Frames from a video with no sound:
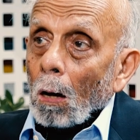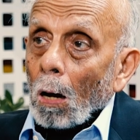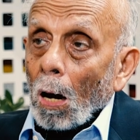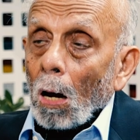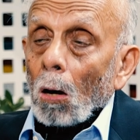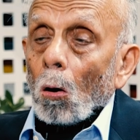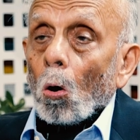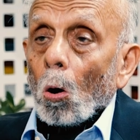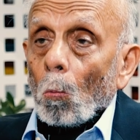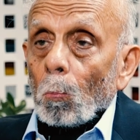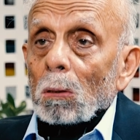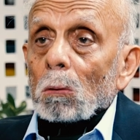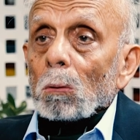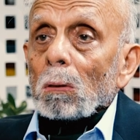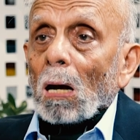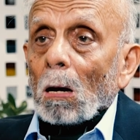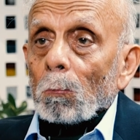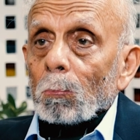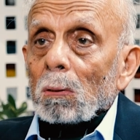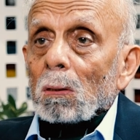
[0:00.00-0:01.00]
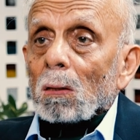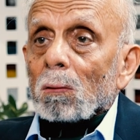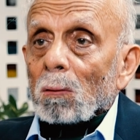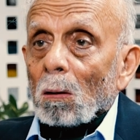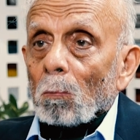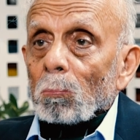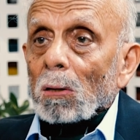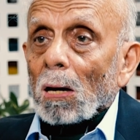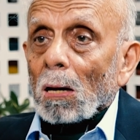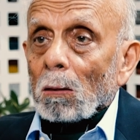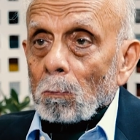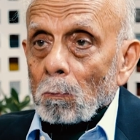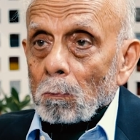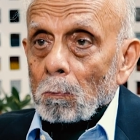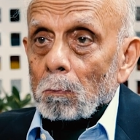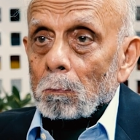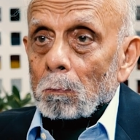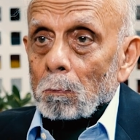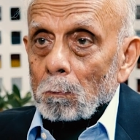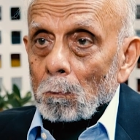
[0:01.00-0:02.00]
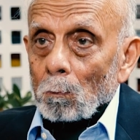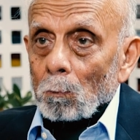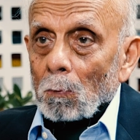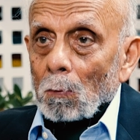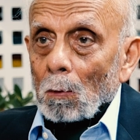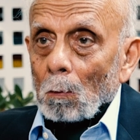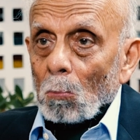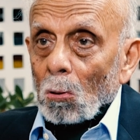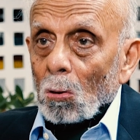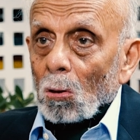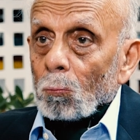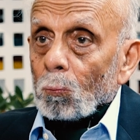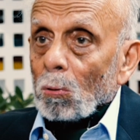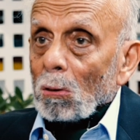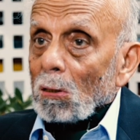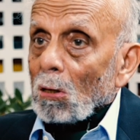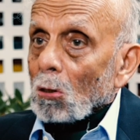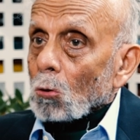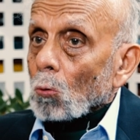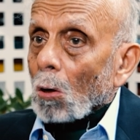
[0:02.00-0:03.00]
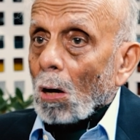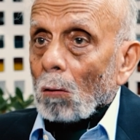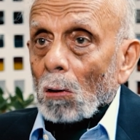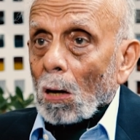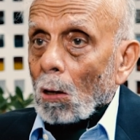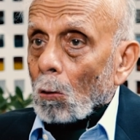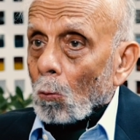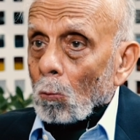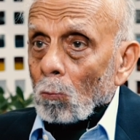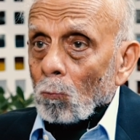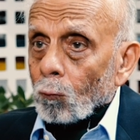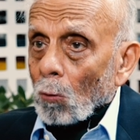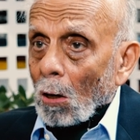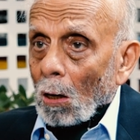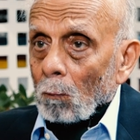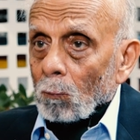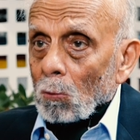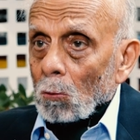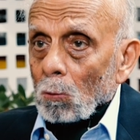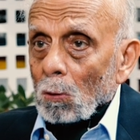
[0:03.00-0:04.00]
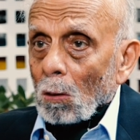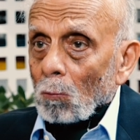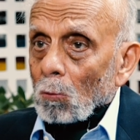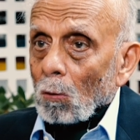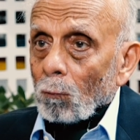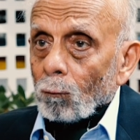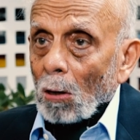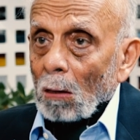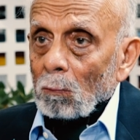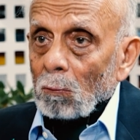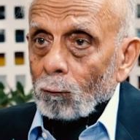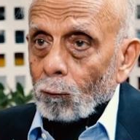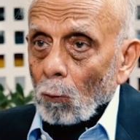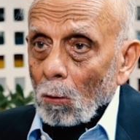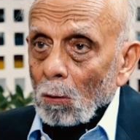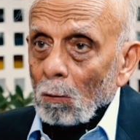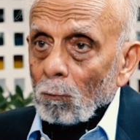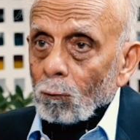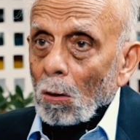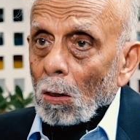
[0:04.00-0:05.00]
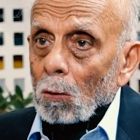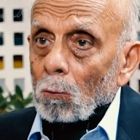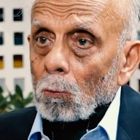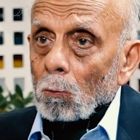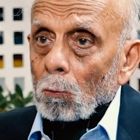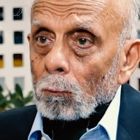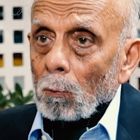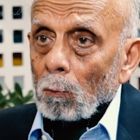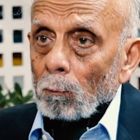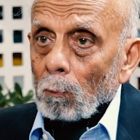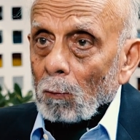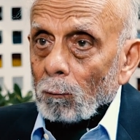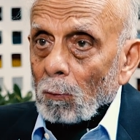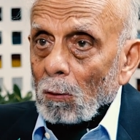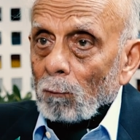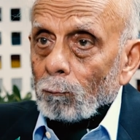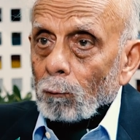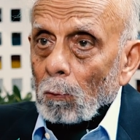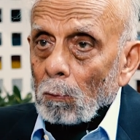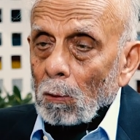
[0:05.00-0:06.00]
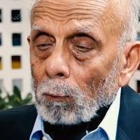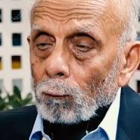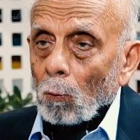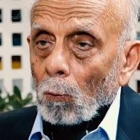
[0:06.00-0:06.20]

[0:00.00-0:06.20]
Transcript: I hope it will happen at some time. Because we need to have our own flower. We don't have to have a foreign flower from a foreign